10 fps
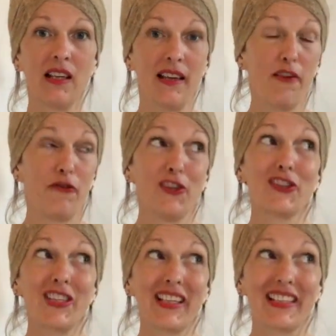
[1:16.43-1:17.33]
It
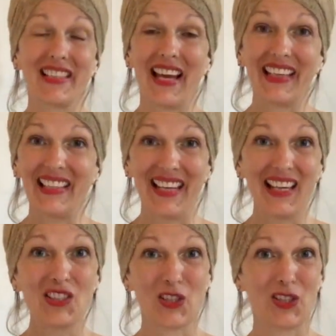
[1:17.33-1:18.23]
feels like second
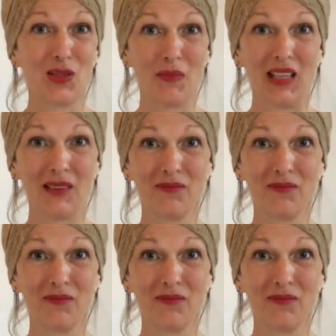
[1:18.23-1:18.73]
nature to me.